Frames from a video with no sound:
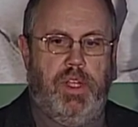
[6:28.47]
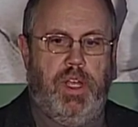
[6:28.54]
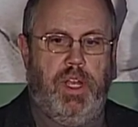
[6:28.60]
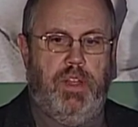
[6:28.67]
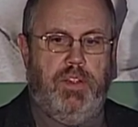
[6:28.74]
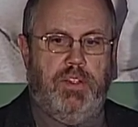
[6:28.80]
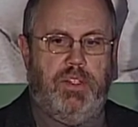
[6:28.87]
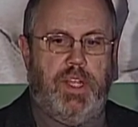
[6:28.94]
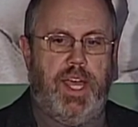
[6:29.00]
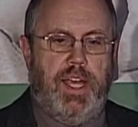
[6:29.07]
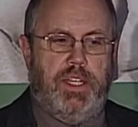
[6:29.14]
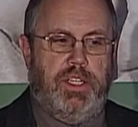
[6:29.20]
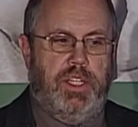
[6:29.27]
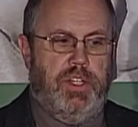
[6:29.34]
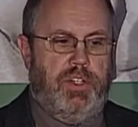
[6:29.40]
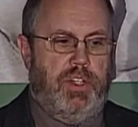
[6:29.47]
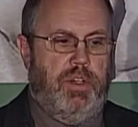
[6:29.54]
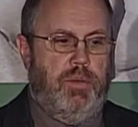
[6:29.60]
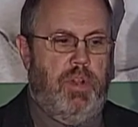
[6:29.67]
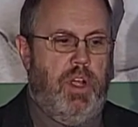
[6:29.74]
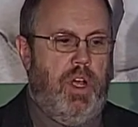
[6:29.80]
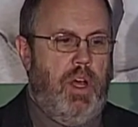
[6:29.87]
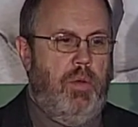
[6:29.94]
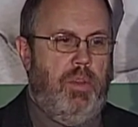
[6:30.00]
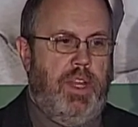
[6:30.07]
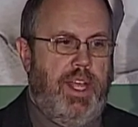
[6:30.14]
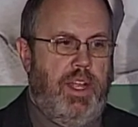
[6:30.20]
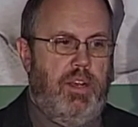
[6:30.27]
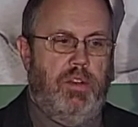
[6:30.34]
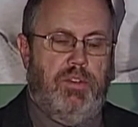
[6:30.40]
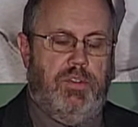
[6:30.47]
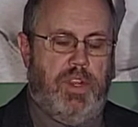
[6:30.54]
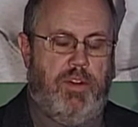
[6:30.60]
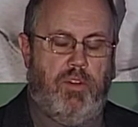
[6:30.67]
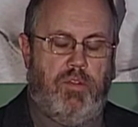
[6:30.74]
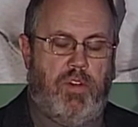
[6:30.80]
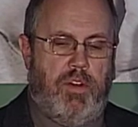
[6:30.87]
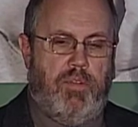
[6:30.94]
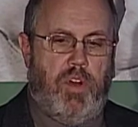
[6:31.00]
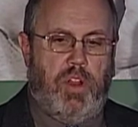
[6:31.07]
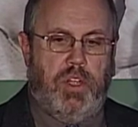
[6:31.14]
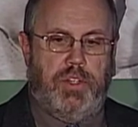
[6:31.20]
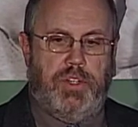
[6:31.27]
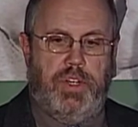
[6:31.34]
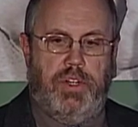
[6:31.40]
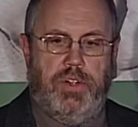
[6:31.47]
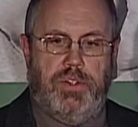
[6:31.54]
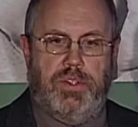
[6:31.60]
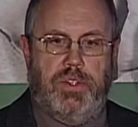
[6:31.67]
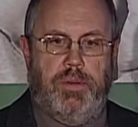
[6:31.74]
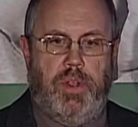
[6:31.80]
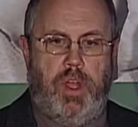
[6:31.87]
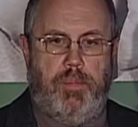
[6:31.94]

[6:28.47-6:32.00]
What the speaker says: And this dietitian led several of our volunteers